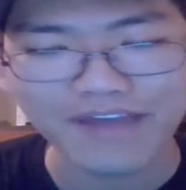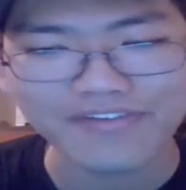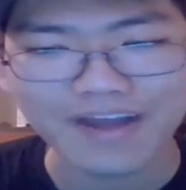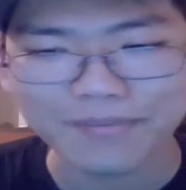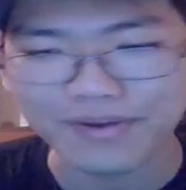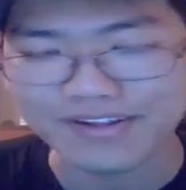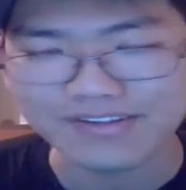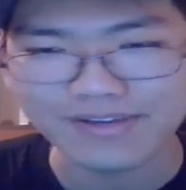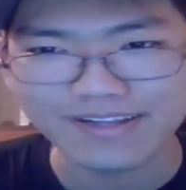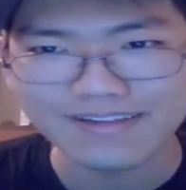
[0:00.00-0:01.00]
effort I put
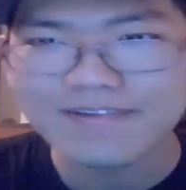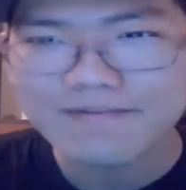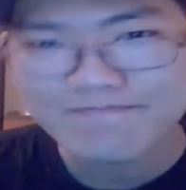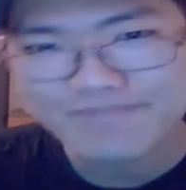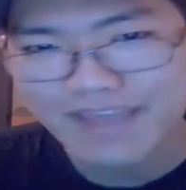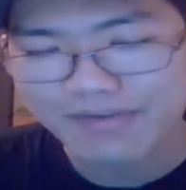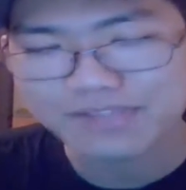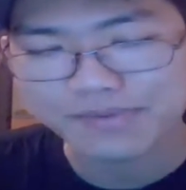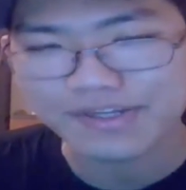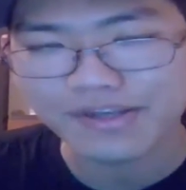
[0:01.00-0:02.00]
into it, it
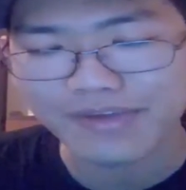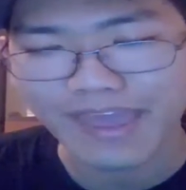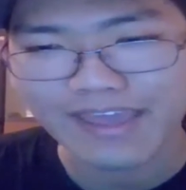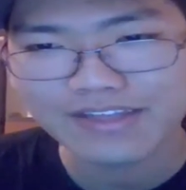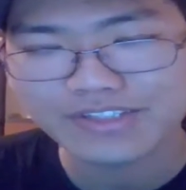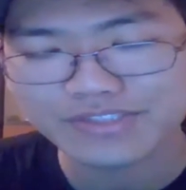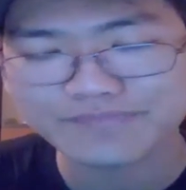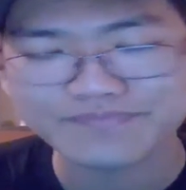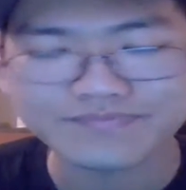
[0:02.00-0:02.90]
was pretty okay-ish.